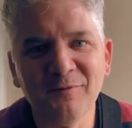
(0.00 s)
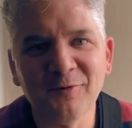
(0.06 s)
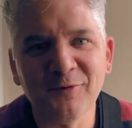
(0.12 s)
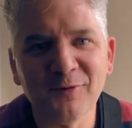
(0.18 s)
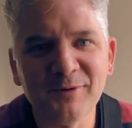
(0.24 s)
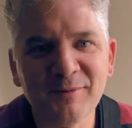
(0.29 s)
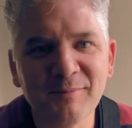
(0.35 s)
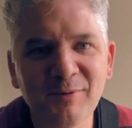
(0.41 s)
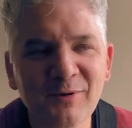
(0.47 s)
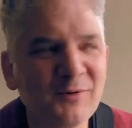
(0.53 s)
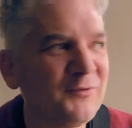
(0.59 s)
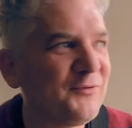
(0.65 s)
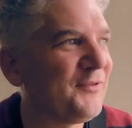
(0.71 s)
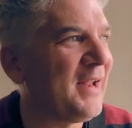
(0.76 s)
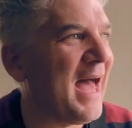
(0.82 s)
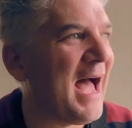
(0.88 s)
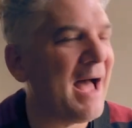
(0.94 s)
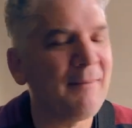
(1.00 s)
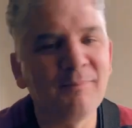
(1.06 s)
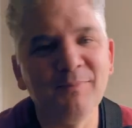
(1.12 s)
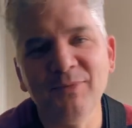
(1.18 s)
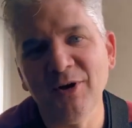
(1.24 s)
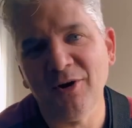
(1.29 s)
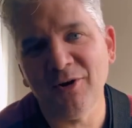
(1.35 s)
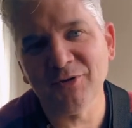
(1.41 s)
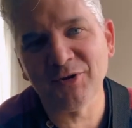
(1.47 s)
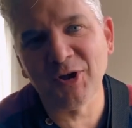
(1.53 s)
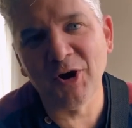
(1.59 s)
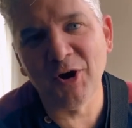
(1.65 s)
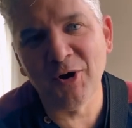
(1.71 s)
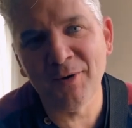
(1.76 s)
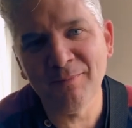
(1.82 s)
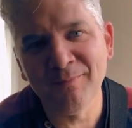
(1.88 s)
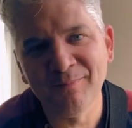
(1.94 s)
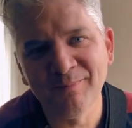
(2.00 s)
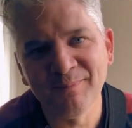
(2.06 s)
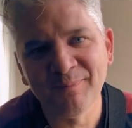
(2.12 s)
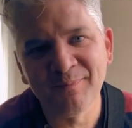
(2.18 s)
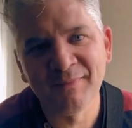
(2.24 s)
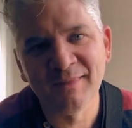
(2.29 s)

for theblueslab.com.